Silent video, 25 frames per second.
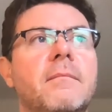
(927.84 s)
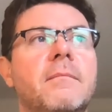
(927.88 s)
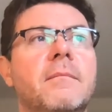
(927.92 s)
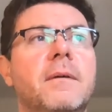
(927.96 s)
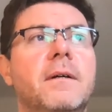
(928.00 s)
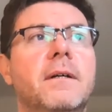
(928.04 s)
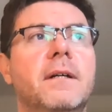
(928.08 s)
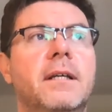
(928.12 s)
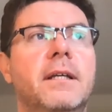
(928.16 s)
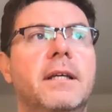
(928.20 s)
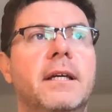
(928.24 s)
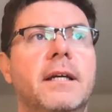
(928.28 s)

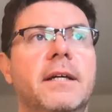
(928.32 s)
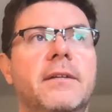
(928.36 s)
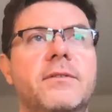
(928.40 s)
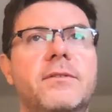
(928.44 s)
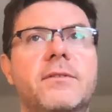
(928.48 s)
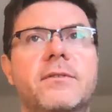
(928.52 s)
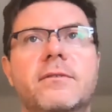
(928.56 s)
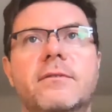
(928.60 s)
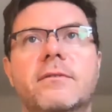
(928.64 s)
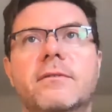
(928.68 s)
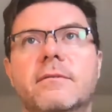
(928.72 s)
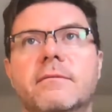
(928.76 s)

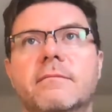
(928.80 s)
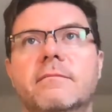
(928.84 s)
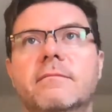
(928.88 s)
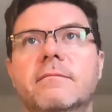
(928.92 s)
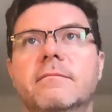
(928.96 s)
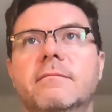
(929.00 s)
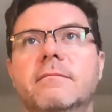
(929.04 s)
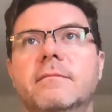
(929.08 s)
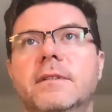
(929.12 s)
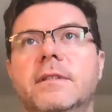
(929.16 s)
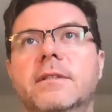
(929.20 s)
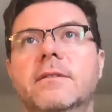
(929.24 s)
against,
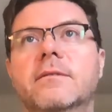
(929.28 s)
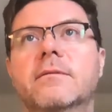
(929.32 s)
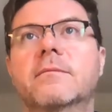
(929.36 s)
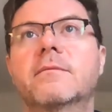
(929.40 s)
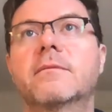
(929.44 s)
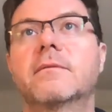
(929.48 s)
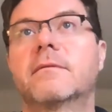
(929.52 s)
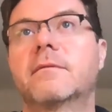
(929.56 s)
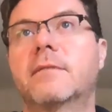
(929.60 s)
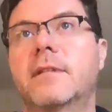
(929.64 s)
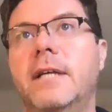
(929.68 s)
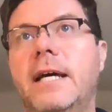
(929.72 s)

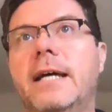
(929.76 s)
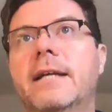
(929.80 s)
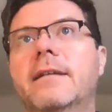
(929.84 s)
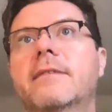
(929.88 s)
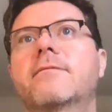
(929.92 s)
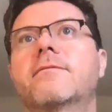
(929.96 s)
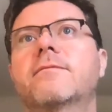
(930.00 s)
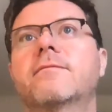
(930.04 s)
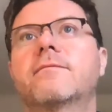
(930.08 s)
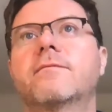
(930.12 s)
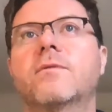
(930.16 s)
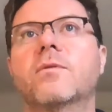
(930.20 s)
that
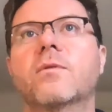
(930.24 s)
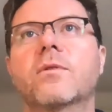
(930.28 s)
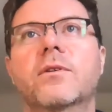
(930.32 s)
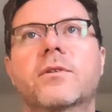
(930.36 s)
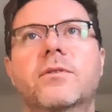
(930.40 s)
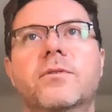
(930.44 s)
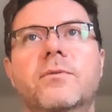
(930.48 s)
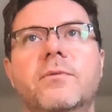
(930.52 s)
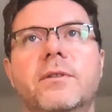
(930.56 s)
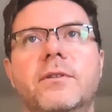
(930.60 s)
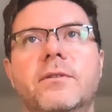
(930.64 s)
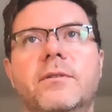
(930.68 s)

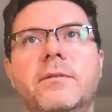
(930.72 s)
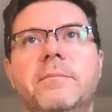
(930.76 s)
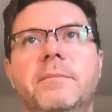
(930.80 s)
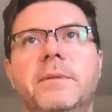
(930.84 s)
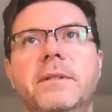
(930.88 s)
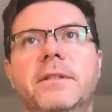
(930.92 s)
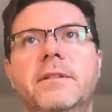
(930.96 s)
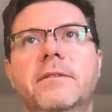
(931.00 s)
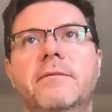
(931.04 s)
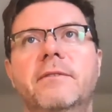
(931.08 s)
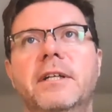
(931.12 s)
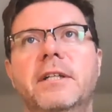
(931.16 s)
force, whether it
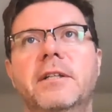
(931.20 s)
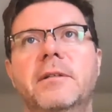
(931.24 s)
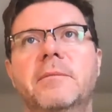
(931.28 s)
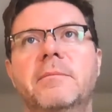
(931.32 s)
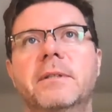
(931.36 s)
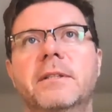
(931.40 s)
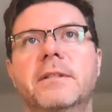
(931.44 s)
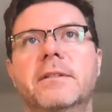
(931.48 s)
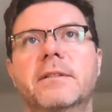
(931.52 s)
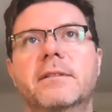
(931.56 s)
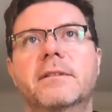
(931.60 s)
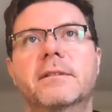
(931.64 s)
be
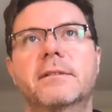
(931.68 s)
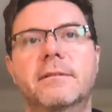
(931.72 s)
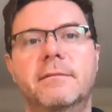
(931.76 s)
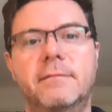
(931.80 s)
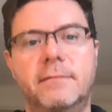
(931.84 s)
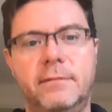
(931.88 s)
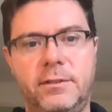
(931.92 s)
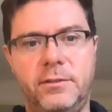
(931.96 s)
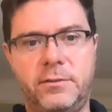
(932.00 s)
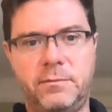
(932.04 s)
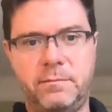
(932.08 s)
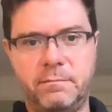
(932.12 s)
development,
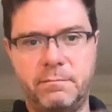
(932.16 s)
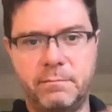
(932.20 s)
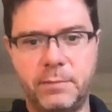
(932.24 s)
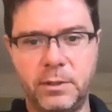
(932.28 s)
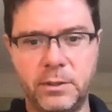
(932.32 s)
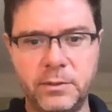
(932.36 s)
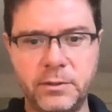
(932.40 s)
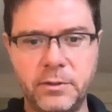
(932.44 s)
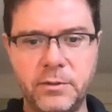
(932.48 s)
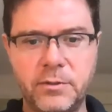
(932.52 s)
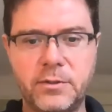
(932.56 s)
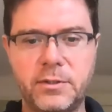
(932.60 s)
just
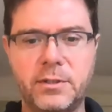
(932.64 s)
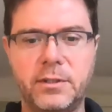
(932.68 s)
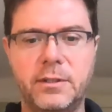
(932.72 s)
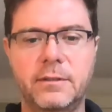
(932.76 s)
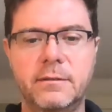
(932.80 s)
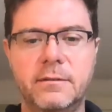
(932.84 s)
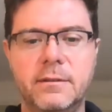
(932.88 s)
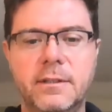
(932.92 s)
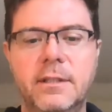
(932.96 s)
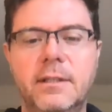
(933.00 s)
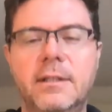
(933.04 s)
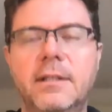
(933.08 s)

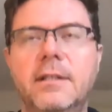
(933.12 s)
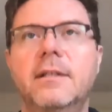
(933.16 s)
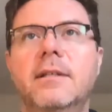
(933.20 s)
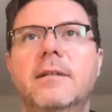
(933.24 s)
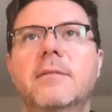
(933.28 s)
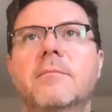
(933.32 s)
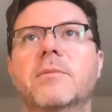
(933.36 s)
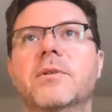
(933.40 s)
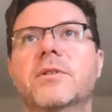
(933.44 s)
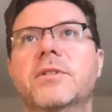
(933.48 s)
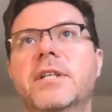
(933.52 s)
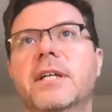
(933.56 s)
bulldozing
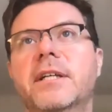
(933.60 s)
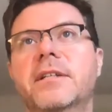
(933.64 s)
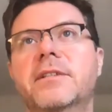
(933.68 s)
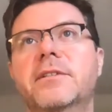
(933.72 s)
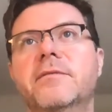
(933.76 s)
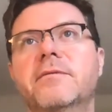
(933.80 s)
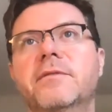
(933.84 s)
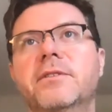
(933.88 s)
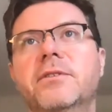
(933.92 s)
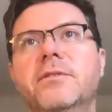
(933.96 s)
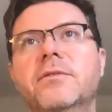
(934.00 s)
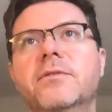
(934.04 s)

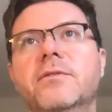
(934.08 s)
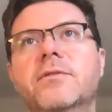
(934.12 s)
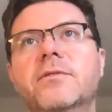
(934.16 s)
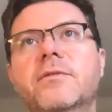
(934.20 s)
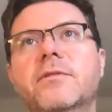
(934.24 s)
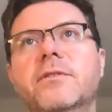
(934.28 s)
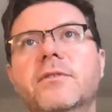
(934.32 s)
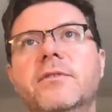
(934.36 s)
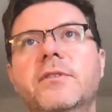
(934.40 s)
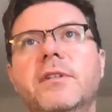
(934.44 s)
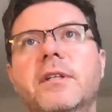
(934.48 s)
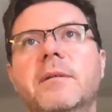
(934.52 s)
protective dunes,
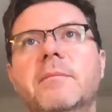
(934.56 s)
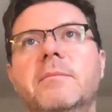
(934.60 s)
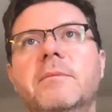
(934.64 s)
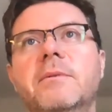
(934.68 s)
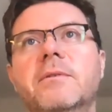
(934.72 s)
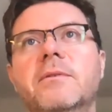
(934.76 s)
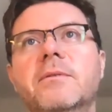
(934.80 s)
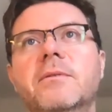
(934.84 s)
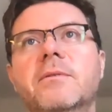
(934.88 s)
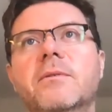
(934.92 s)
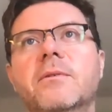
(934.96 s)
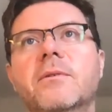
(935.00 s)
for
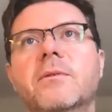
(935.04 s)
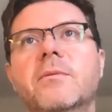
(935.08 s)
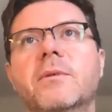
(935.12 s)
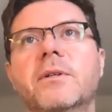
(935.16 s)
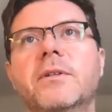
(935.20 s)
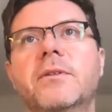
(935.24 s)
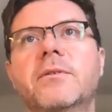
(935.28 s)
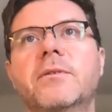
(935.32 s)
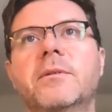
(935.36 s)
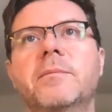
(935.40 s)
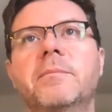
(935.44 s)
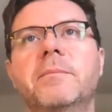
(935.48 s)
example, or
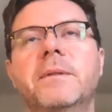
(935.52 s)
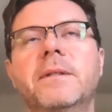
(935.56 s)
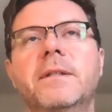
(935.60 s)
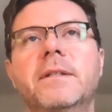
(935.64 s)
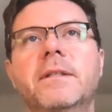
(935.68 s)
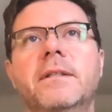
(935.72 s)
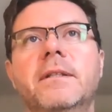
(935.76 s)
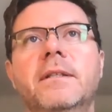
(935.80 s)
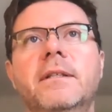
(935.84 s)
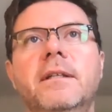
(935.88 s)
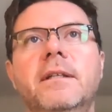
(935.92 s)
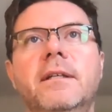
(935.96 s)
whether it
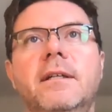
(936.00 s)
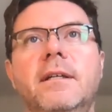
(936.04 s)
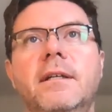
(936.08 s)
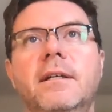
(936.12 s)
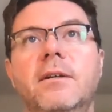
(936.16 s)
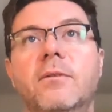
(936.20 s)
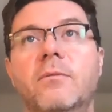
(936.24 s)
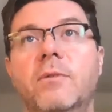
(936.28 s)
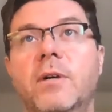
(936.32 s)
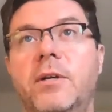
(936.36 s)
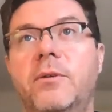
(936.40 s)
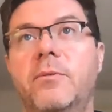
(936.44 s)
be
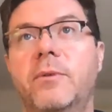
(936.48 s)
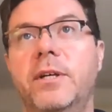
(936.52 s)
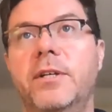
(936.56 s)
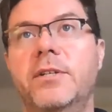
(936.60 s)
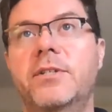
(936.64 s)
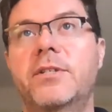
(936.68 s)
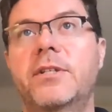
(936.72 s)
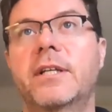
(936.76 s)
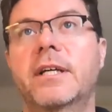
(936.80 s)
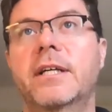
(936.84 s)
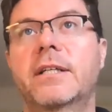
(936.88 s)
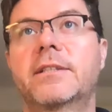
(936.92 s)

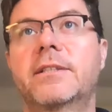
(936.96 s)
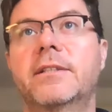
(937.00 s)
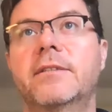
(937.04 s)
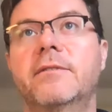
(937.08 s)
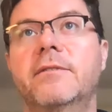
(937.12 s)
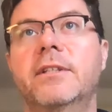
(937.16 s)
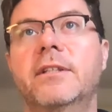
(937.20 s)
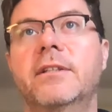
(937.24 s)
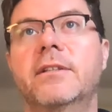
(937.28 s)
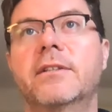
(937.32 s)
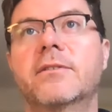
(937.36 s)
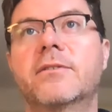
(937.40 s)
recreation
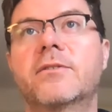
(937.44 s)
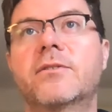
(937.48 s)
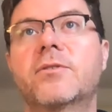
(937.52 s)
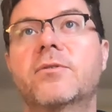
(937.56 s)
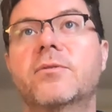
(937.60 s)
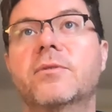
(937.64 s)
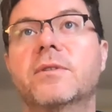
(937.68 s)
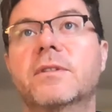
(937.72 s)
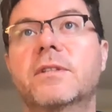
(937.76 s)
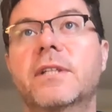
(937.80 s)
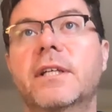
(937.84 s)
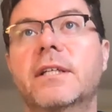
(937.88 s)
activity that's too
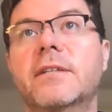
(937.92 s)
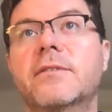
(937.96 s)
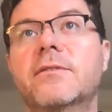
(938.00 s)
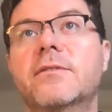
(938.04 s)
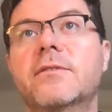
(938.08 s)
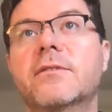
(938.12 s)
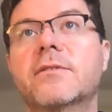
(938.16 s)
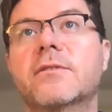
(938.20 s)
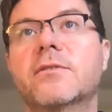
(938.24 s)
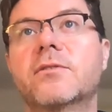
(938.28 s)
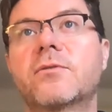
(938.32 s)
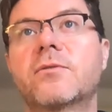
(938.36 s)
intense
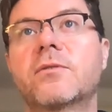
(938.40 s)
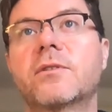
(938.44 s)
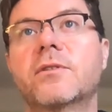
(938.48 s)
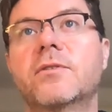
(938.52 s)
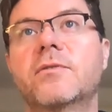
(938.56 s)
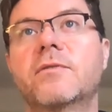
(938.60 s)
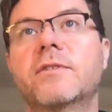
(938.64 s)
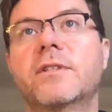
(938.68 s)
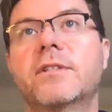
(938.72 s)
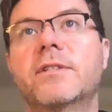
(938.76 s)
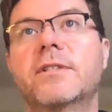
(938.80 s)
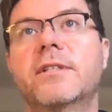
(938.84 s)
and destroys
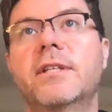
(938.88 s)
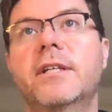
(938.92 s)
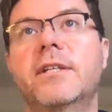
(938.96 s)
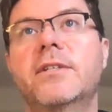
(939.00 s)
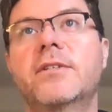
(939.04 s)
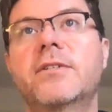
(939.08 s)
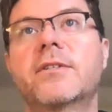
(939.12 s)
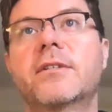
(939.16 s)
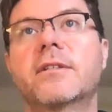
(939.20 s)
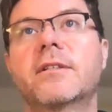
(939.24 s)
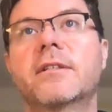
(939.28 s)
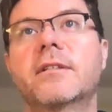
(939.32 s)

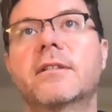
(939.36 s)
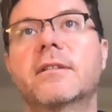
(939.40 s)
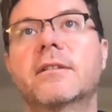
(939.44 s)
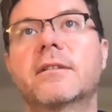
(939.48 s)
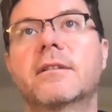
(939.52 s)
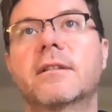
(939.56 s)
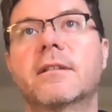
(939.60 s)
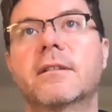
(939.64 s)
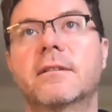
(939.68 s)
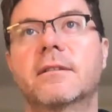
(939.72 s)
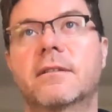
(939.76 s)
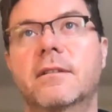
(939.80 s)
vegetation
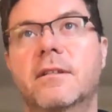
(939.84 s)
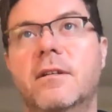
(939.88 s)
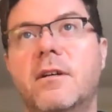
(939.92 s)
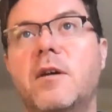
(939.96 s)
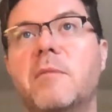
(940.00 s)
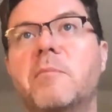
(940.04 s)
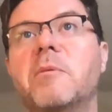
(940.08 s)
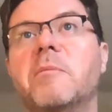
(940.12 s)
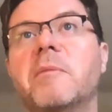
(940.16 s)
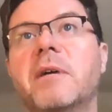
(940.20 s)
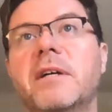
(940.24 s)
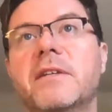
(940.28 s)
and
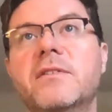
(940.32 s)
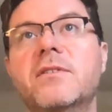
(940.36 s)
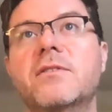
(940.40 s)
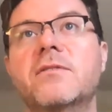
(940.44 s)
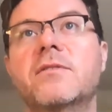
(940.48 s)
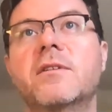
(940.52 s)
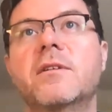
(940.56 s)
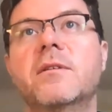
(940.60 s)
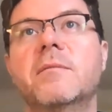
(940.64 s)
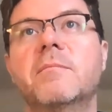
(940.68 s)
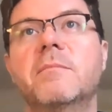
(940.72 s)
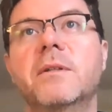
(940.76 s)
compromises
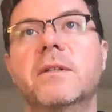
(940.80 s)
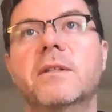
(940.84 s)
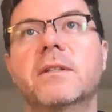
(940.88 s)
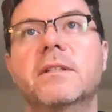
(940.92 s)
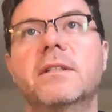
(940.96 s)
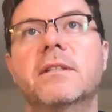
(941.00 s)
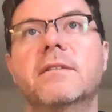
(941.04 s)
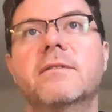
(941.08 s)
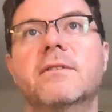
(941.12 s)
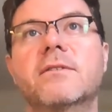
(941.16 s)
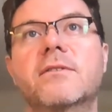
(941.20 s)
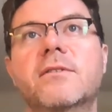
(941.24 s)
the
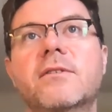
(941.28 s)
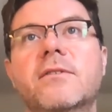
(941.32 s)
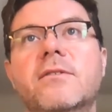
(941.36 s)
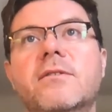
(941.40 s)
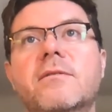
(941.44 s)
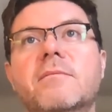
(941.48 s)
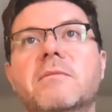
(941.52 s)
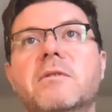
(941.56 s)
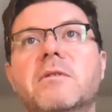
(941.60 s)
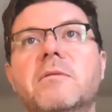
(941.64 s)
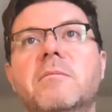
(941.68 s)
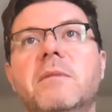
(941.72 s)
ability of the
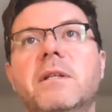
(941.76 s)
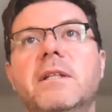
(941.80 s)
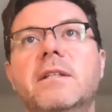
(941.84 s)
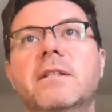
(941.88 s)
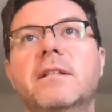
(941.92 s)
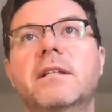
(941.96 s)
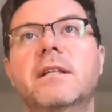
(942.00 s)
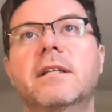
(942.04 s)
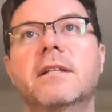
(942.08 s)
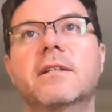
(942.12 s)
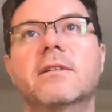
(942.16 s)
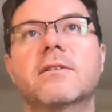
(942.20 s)
system to
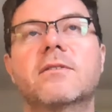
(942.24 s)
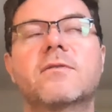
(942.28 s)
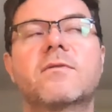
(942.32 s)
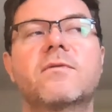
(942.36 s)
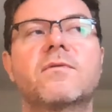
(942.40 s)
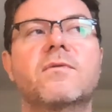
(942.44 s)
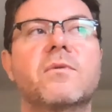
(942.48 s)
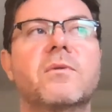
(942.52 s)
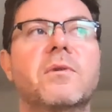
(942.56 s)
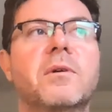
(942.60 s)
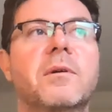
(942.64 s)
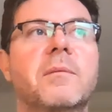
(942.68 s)
maintain its
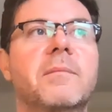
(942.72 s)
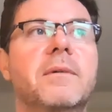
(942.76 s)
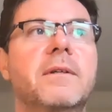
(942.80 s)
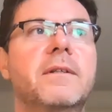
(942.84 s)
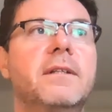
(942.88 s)
form.